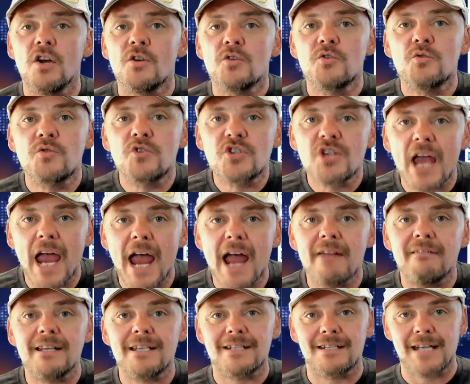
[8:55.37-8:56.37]
to
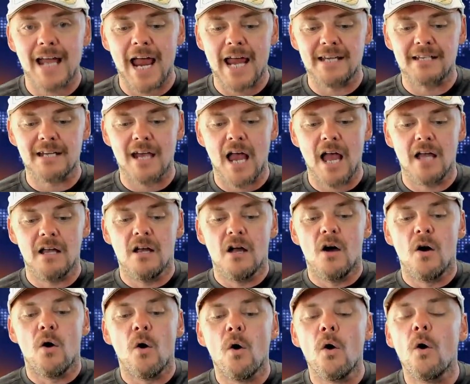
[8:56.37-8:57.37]
share its data
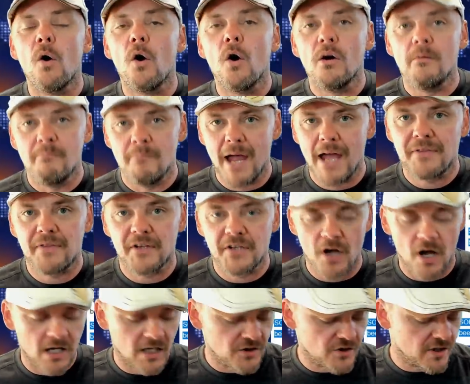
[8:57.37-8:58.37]
or
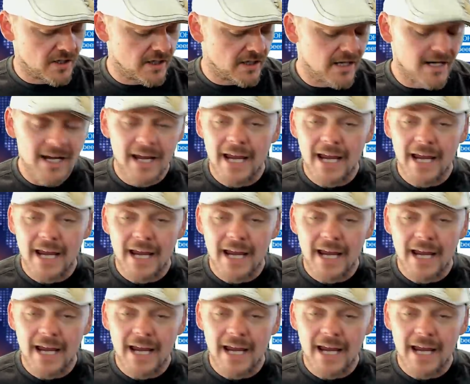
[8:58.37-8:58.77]
methodology.